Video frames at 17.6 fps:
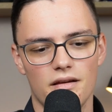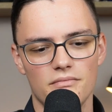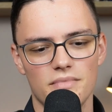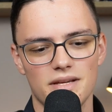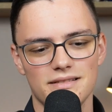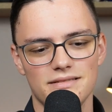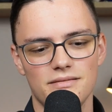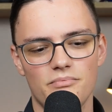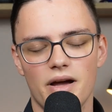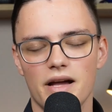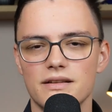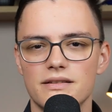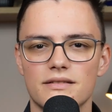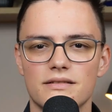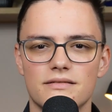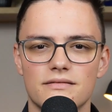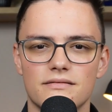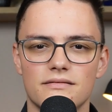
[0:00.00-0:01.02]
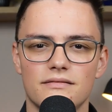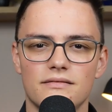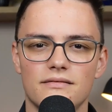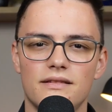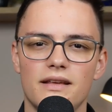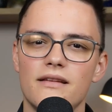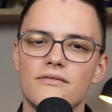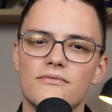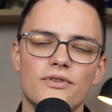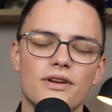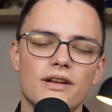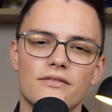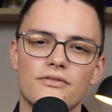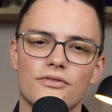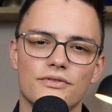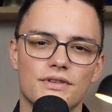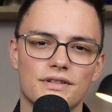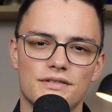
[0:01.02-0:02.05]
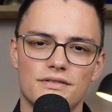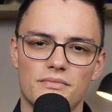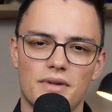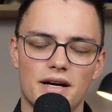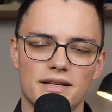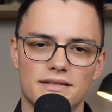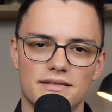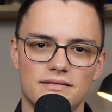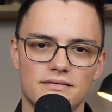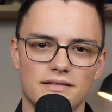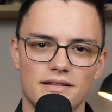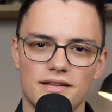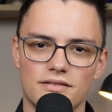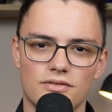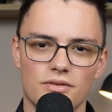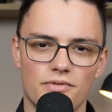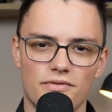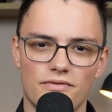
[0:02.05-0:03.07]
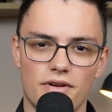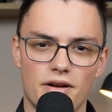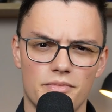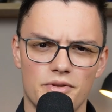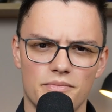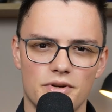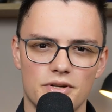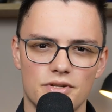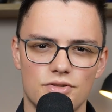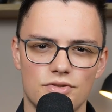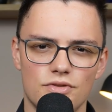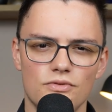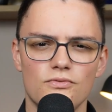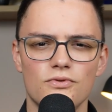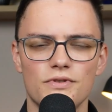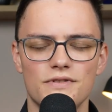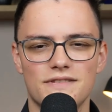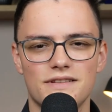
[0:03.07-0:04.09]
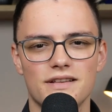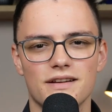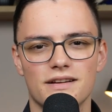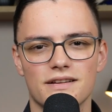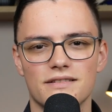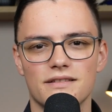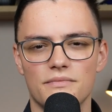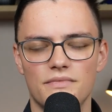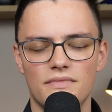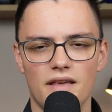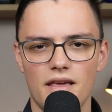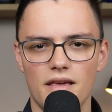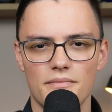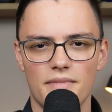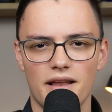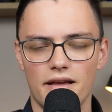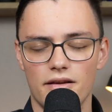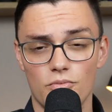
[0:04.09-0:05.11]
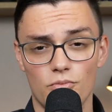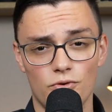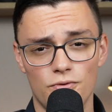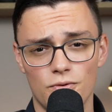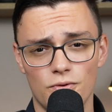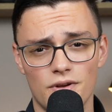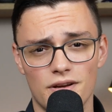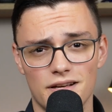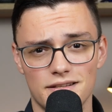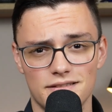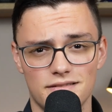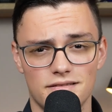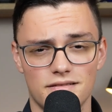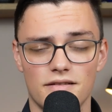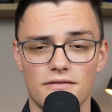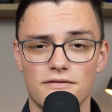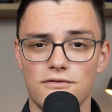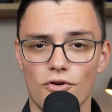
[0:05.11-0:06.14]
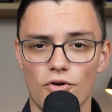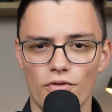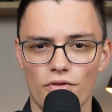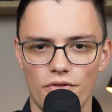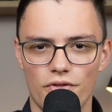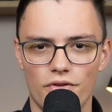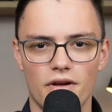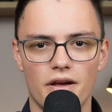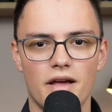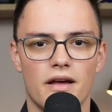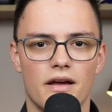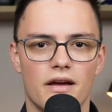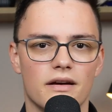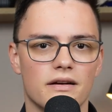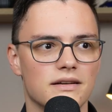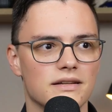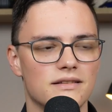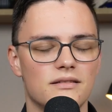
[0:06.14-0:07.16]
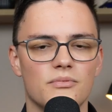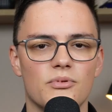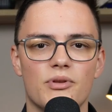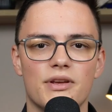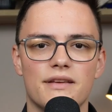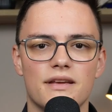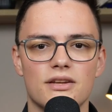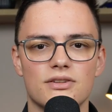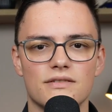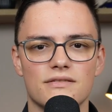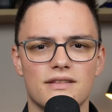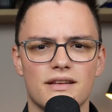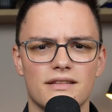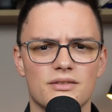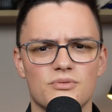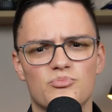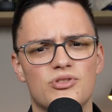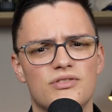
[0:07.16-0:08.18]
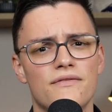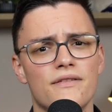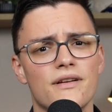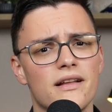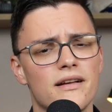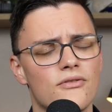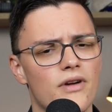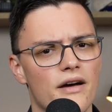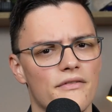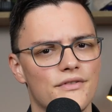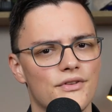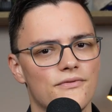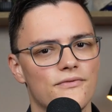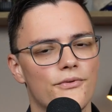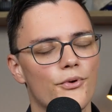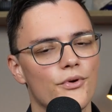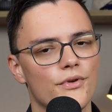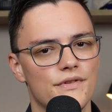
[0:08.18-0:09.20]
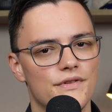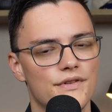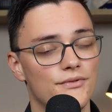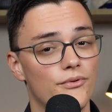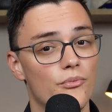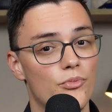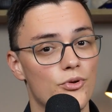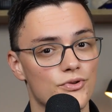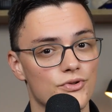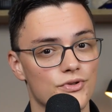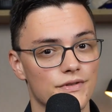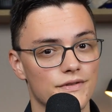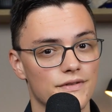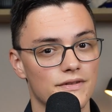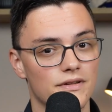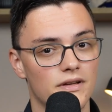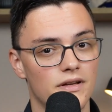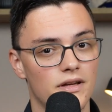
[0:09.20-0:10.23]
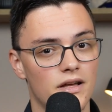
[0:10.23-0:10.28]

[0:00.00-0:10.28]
because the packages they really don't customize the desktop environment much. You wouldn't see a custom theme like Ubuntu does, a font, custom applications that are specifically crafted for the distributions,